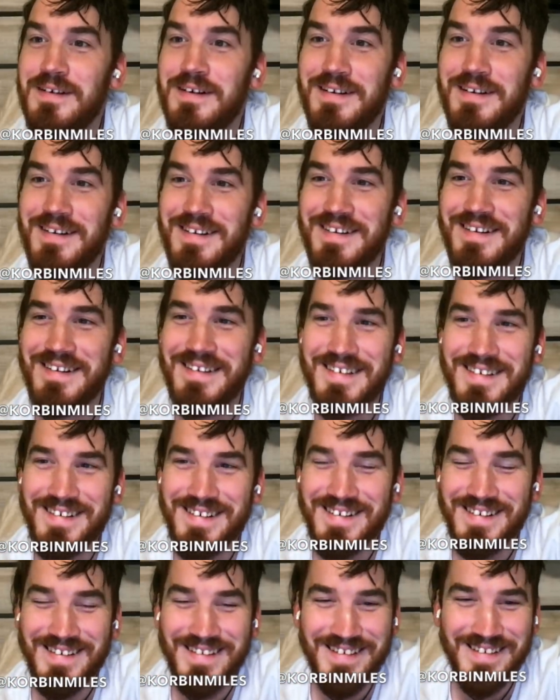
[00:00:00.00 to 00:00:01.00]

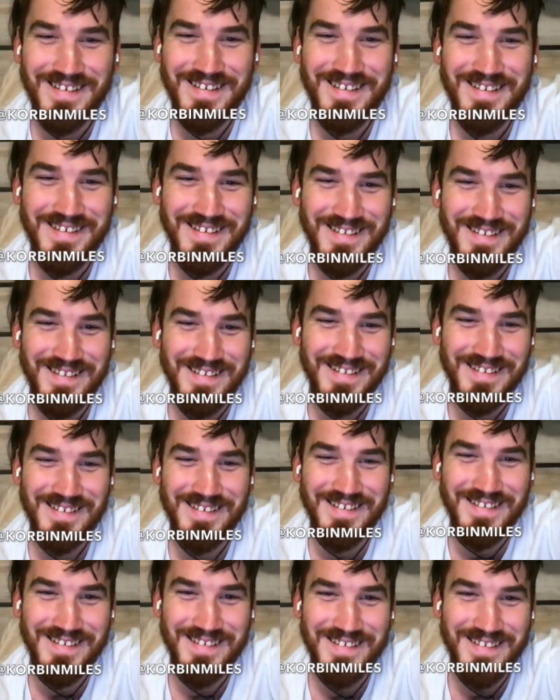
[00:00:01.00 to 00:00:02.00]

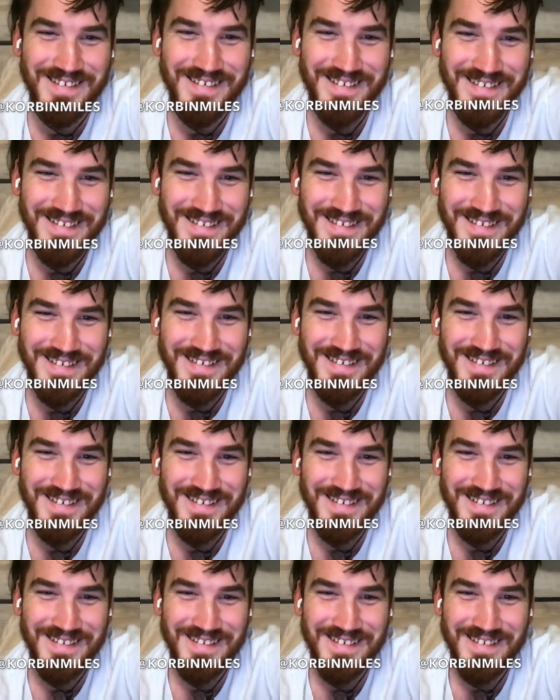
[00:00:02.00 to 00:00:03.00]

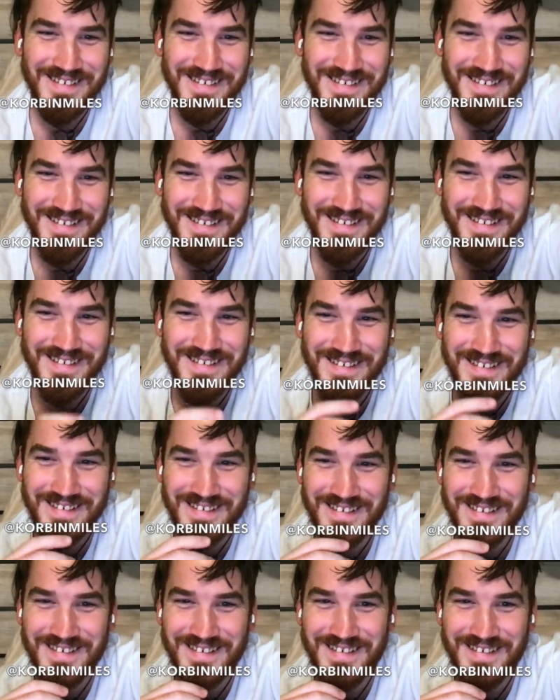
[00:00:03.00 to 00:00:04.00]

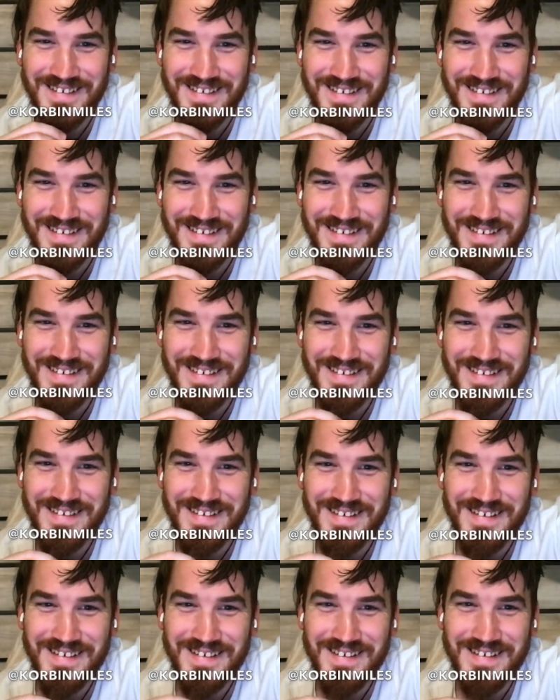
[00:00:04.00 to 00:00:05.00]

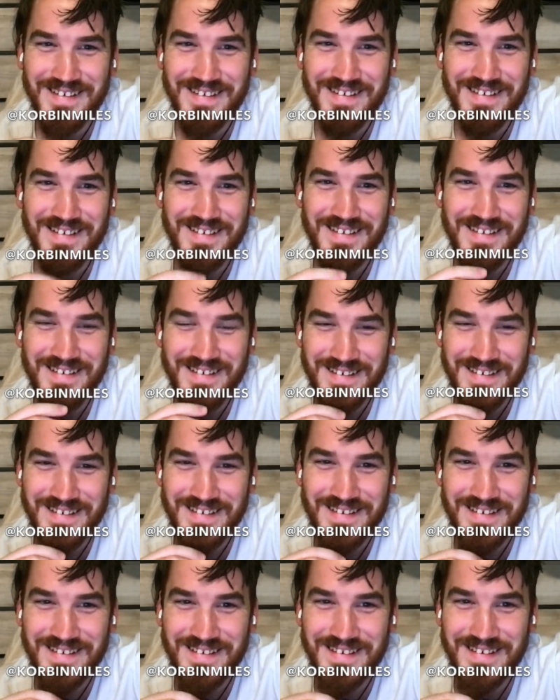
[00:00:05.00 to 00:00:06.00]

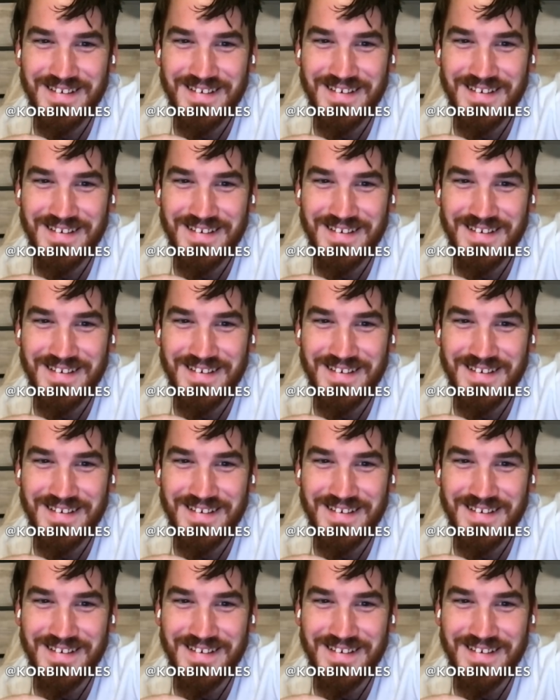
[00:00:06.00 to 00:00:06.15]
[no speech]